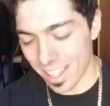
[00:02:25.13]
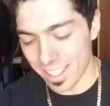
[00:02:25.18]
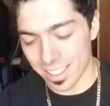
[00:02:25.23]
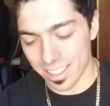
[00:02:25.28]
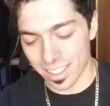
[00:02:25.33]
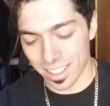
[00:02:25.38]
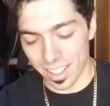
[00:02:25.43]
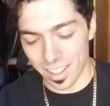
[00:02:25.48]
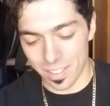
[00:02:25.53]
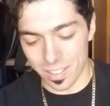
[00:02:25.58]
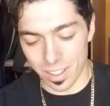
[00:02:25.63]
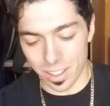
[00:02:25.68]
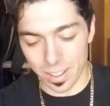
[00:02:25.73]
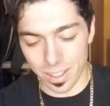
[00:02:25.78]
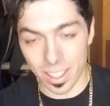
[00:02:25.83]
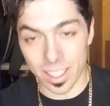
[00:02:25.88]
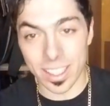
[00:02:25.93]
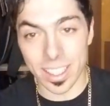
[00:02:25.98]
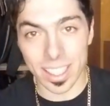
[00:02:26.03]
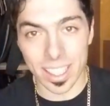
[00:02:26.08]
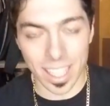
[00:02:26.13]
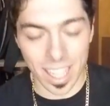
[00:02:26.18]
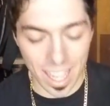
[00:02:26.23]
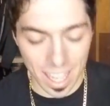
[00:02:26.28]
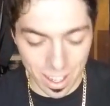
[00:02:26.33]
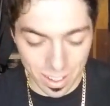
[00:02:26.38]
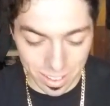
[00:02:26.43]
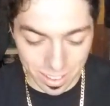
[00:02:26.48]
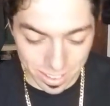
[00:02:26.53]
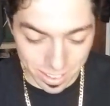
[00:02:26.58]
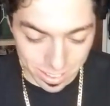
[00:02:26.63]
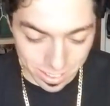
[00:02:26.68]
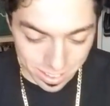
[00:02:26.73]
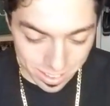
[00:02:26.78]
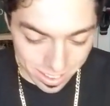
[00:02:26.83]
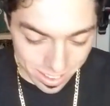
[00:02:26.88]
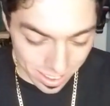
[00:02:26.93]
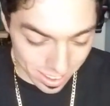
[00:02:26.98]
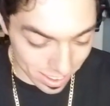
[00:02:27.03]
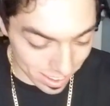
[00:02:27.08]
actually have no idea how to
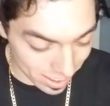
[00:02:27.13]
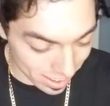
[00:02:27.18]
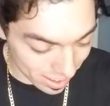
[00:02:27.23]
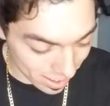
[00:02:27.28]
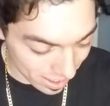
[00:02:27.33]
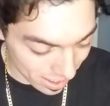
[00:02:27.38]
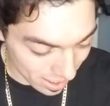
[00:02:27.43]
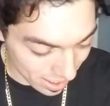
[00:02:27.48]
use this.